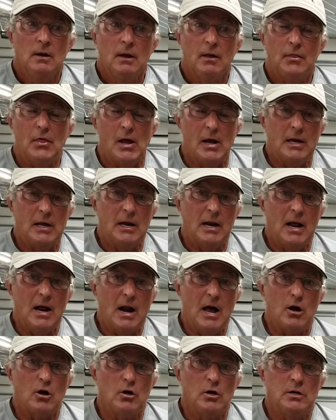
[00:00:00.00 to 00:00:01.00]
thinking that
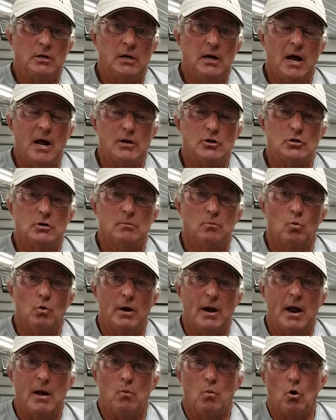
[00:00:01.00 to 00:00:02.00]
I could catch them
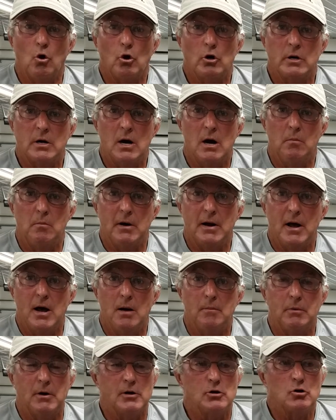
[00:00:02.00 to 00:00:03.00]
when they weren't coming
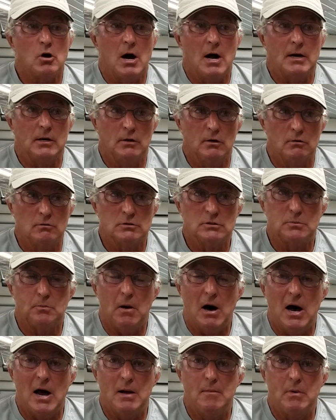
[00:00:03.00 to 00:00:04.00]
up. I tried a little
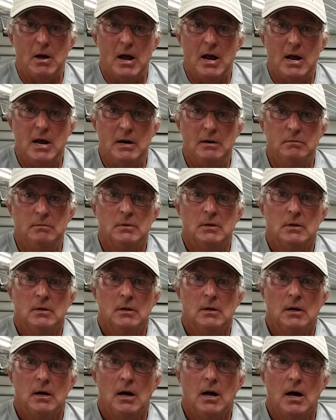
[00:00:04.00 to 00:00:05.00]
spy bait,
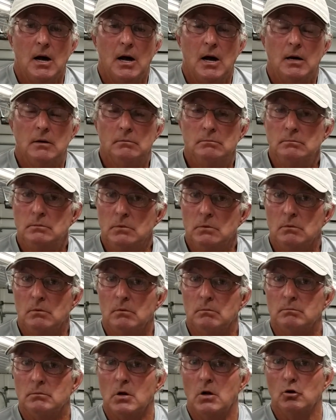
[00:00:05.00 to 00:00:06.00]
uh,
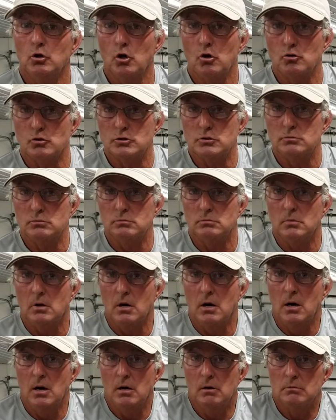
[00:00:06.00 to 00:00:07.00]
a little
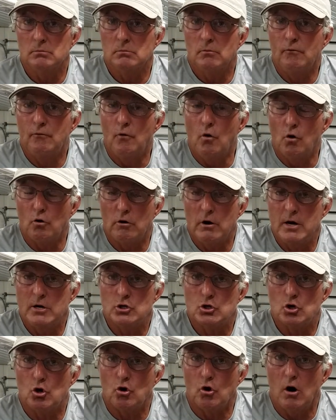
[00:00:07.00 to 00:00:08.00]
uh, four
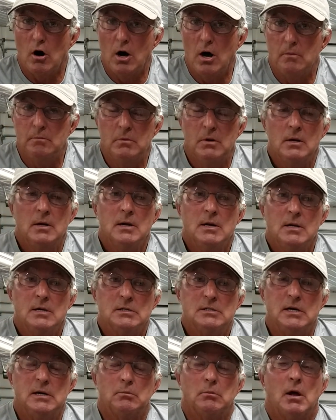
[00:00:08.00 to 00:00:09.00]
inch grub.
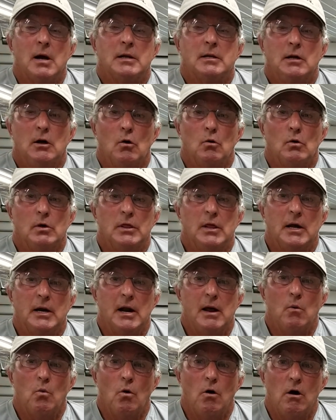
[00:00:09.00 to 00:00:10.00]
Seemed like the only thing
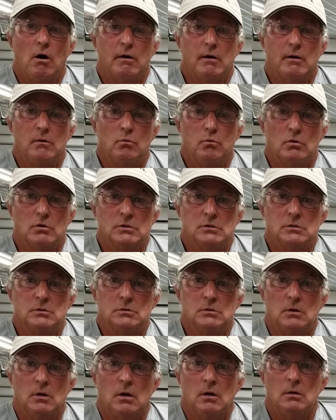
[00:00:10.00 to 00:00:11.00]
they wanted was
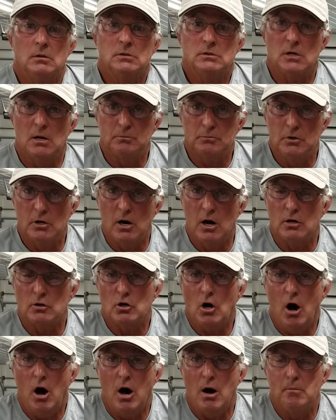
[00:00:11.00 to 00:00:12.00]
something on
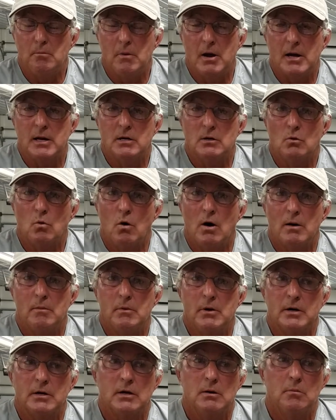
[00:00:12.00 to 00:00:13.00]
top making quite a
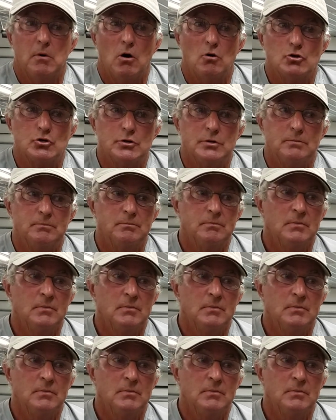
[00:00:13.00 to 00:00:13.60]
bit of commotion.